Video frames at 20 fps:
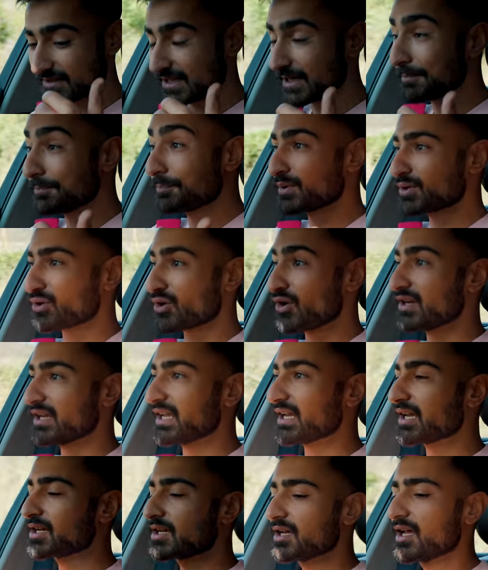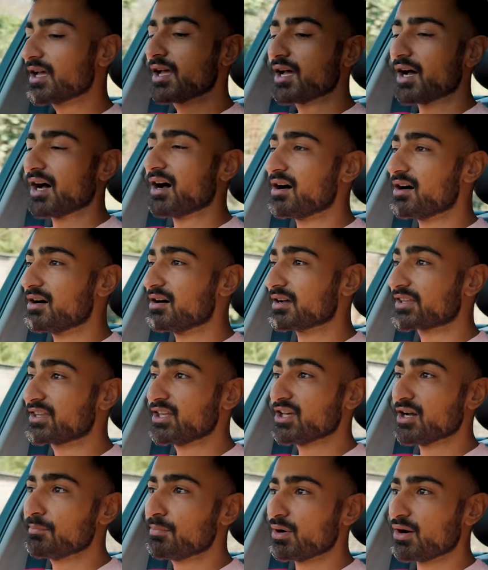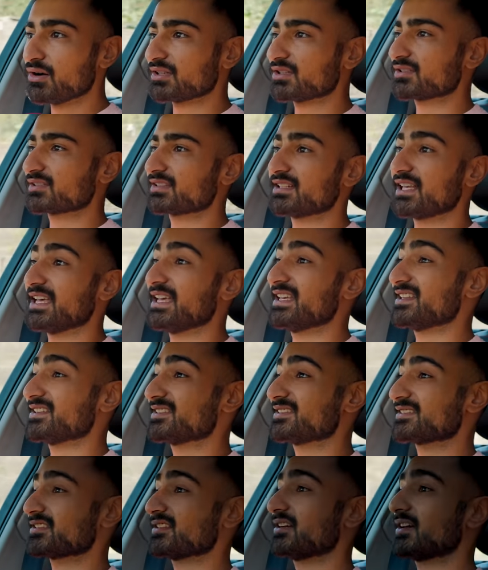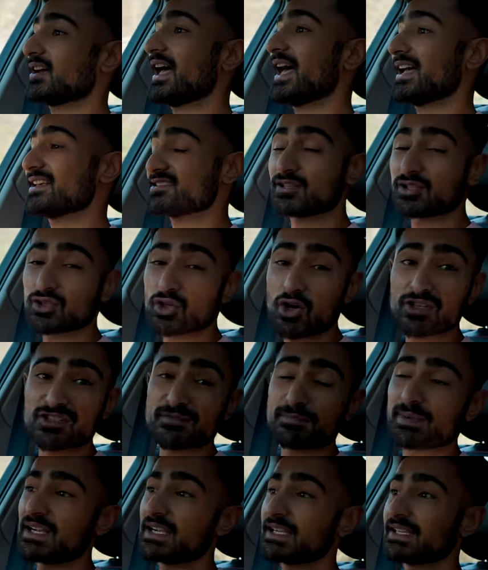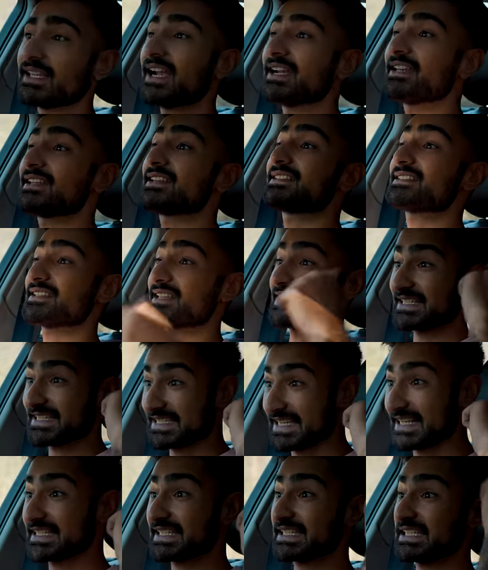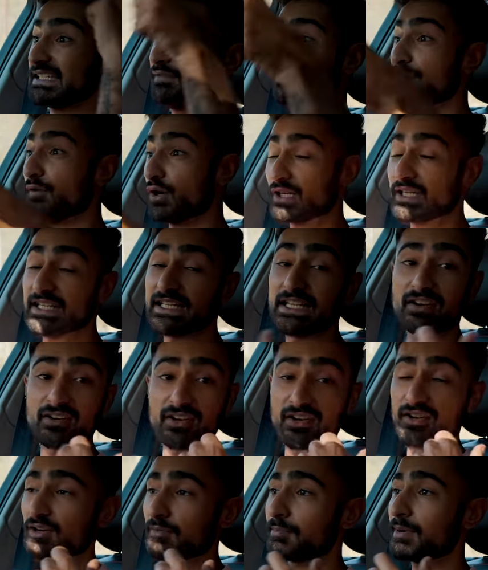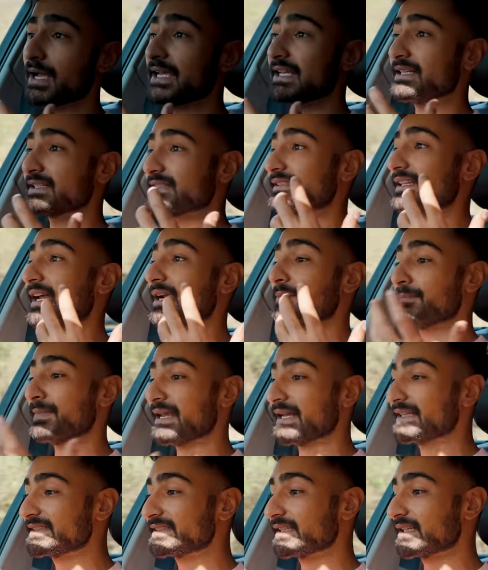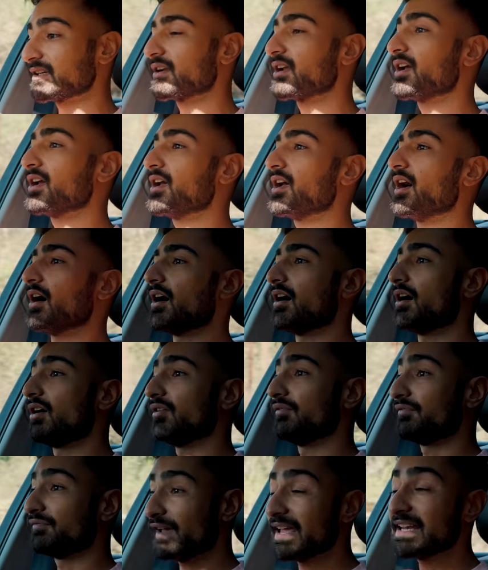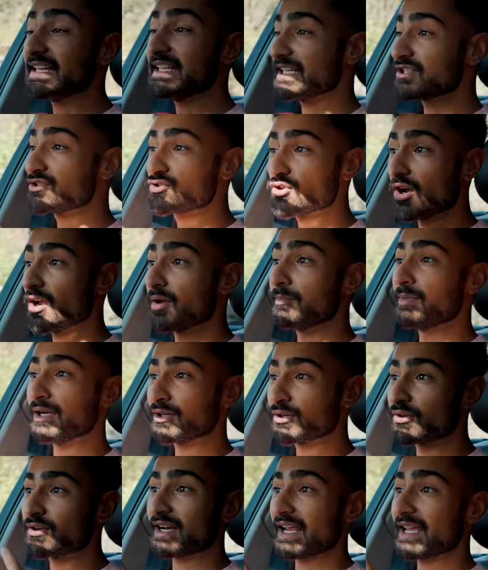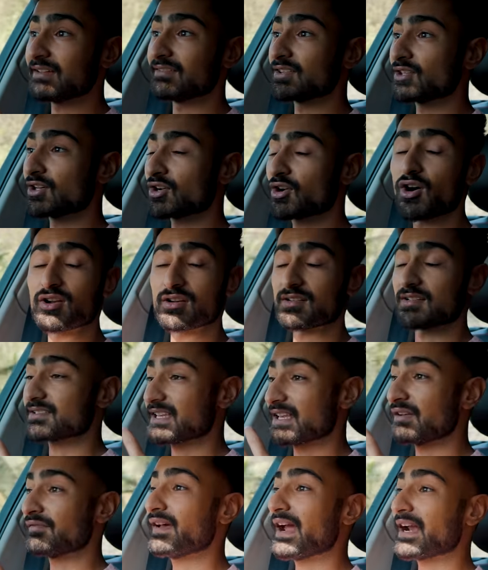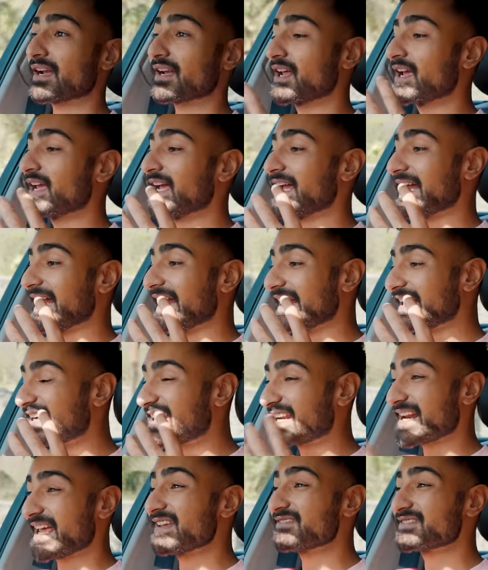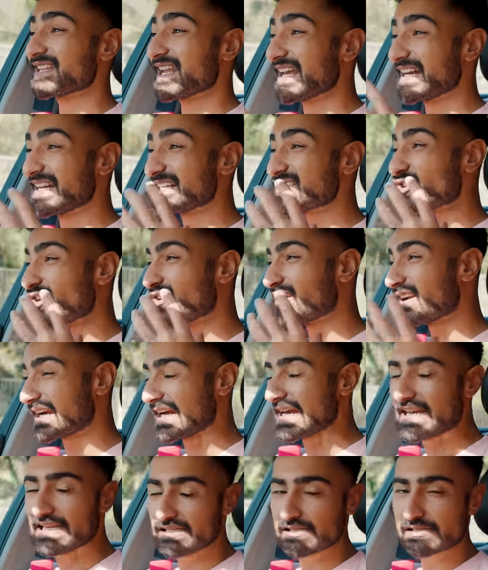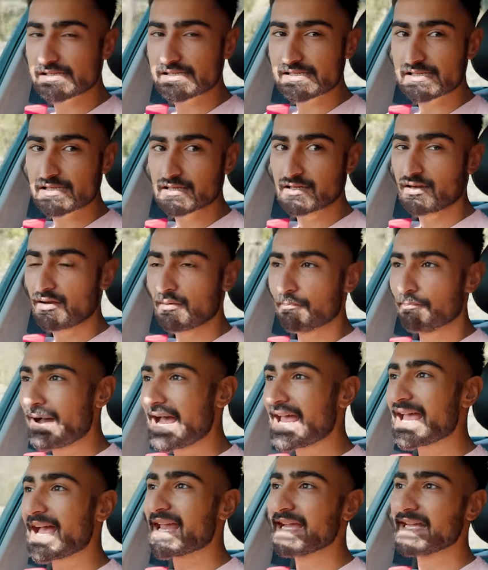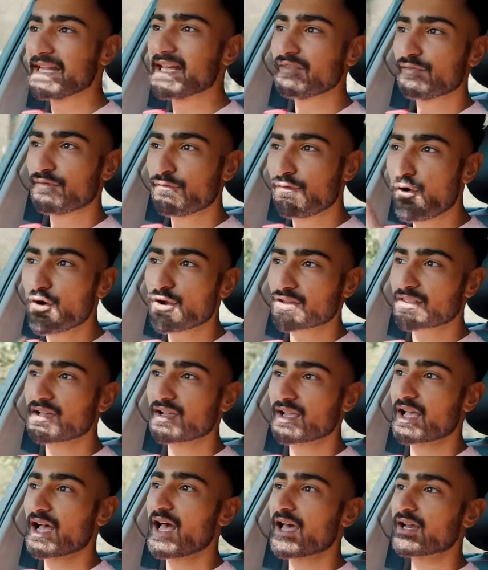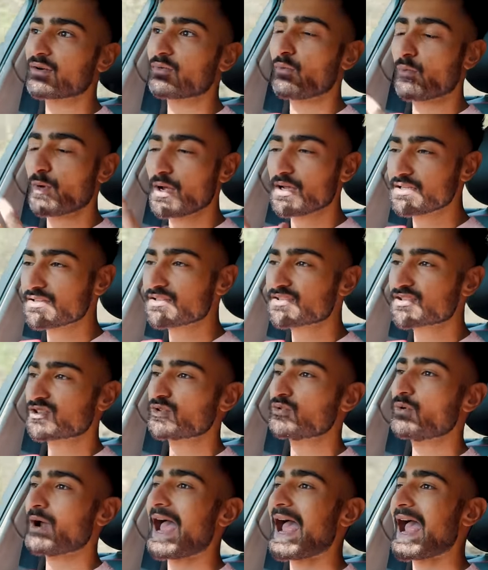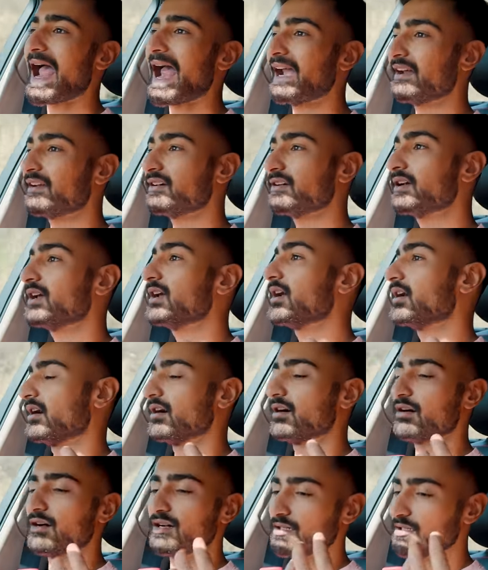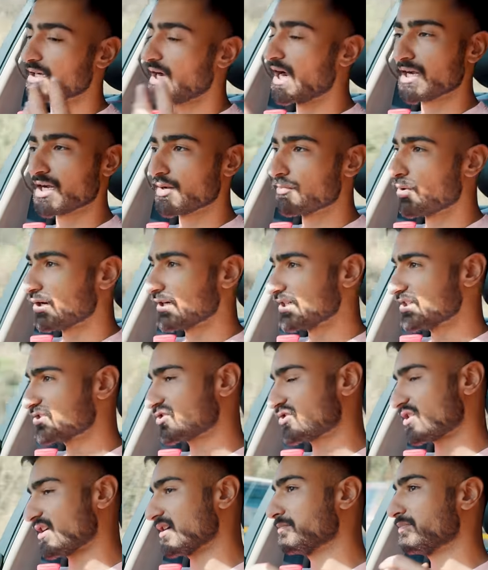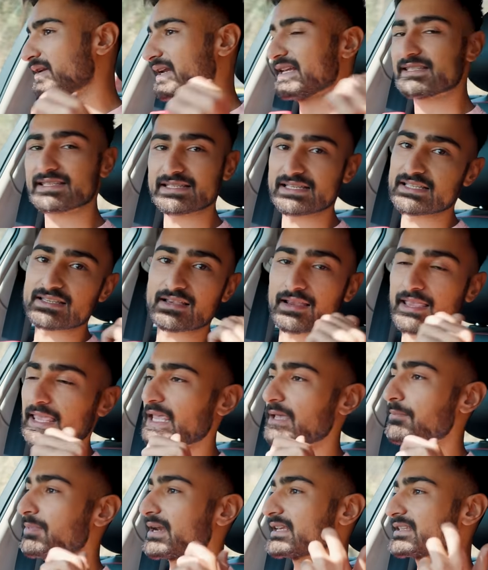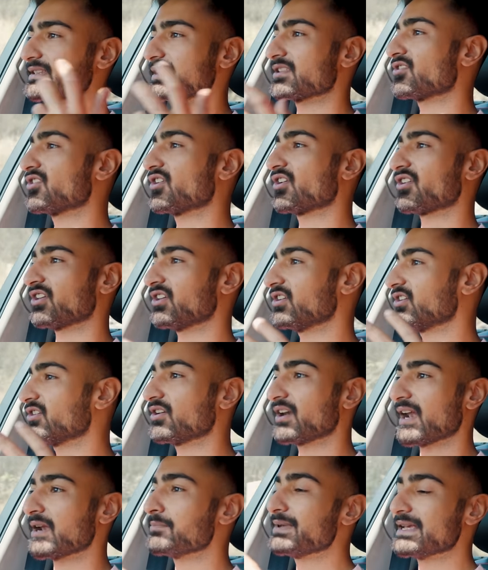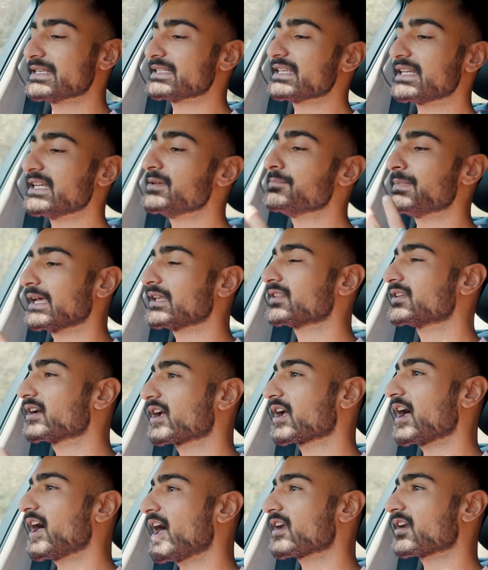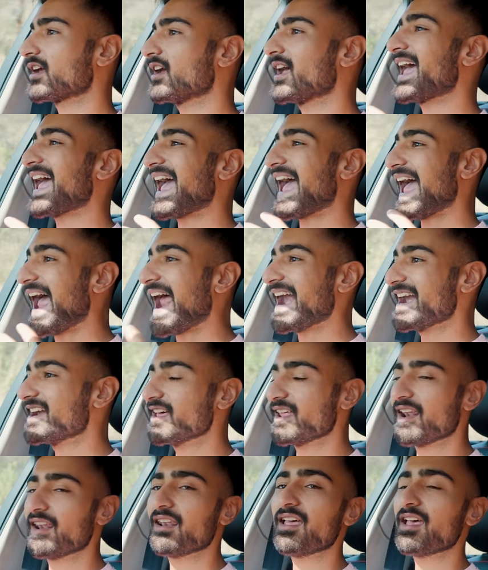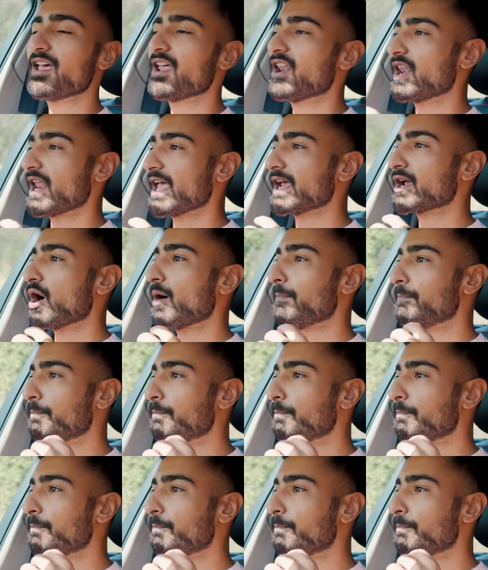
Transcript: Tiptronic uh, gearbox is has a torque split that is 60-40 rear bias that makes it uh, very enjoyable to drive in the corners. In fact, it drives like it's on rails. My idea for the car was to add uh, underbody strut braces, a K brace in the rear, and basically make the car handle like a